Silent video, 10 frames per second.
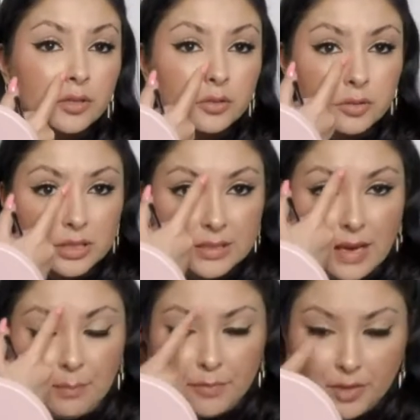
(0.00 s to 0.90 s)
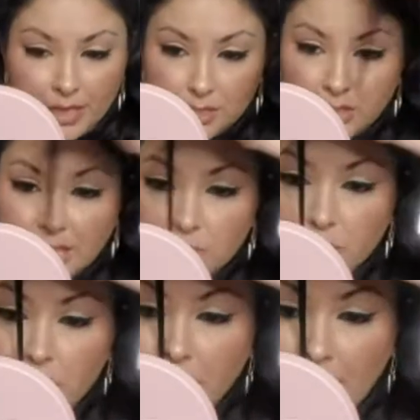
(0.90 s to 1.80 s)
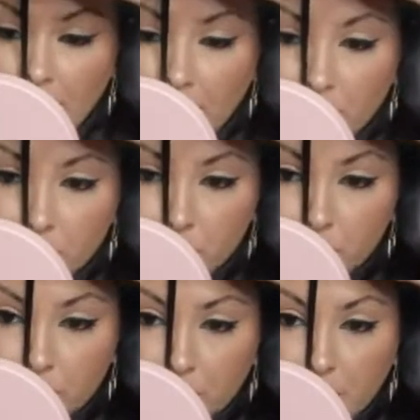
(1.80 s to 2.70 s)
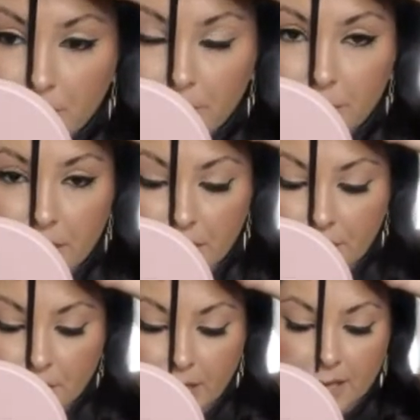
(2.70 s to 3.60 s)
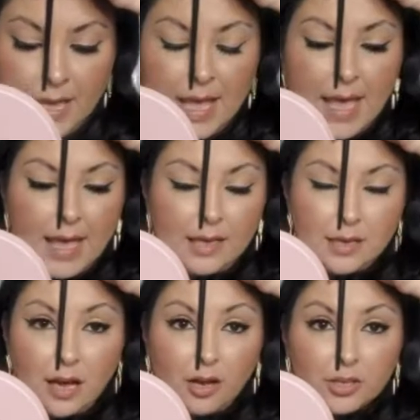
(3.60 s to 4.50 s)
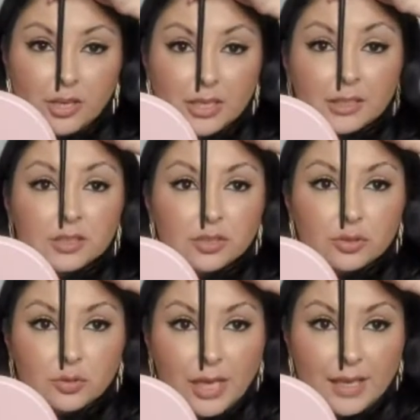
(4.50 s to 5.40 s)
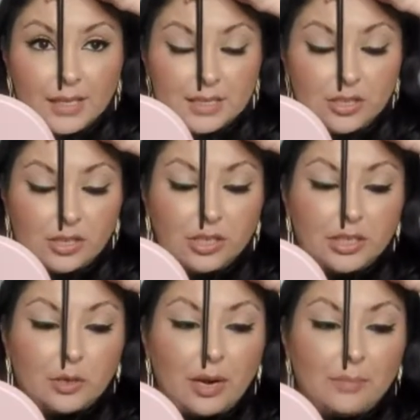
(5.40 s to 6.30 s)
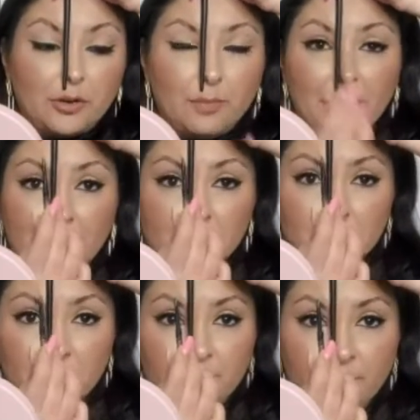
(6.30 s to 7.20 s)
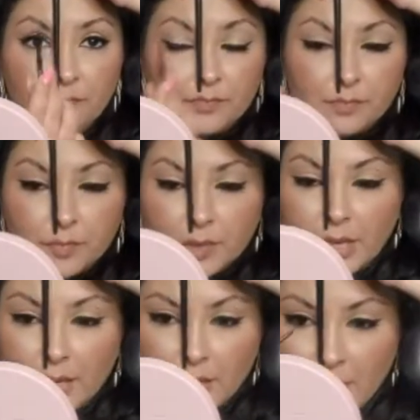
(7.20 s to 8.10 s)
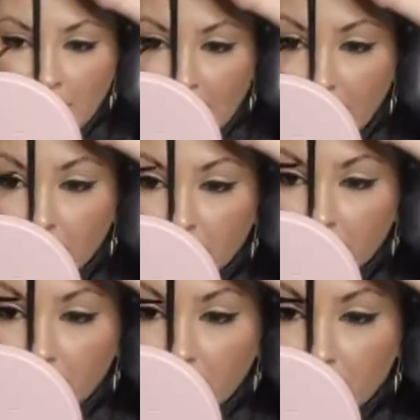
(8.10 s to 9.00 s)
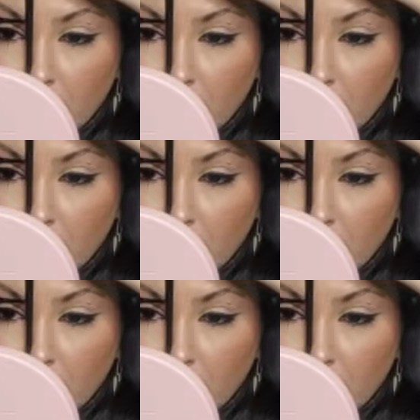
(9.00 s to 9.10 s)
to the top. Okay, so that's where your eyebrow should be. Okay, and all you're gonna do is you're gonna grab your pencil, okay, and you're gonna